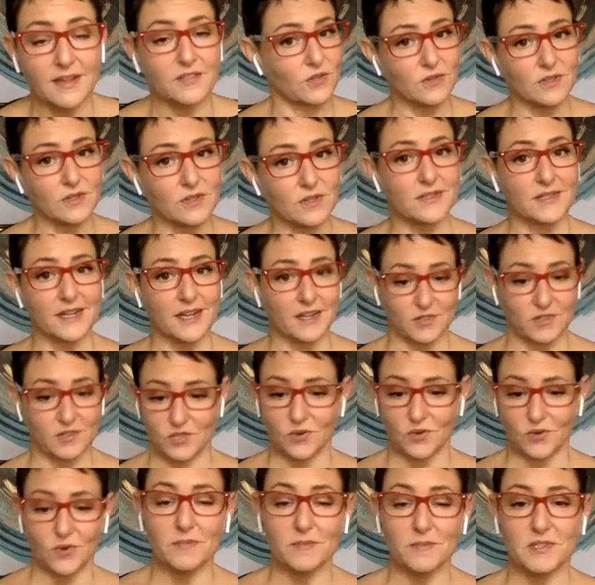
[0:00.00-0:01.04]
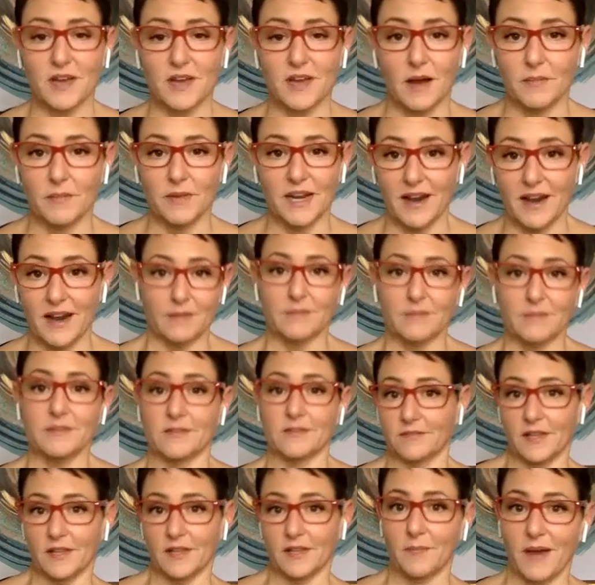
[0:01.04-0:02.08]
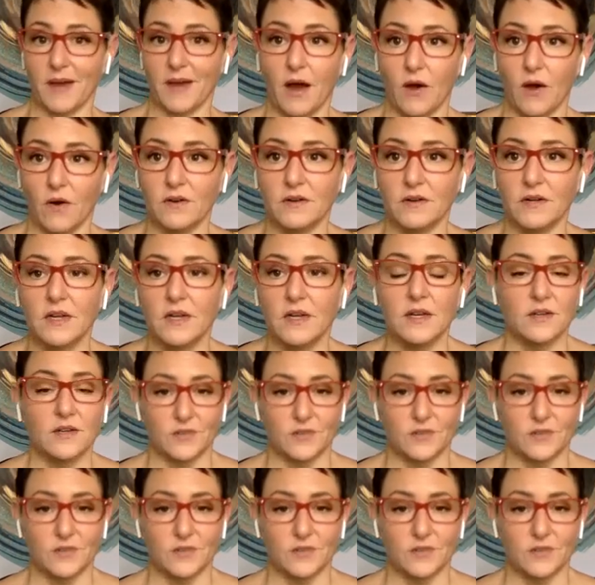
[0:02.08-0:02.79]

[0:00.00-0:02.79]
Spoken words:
as soon as the next storm is coming, I'm going to flip out,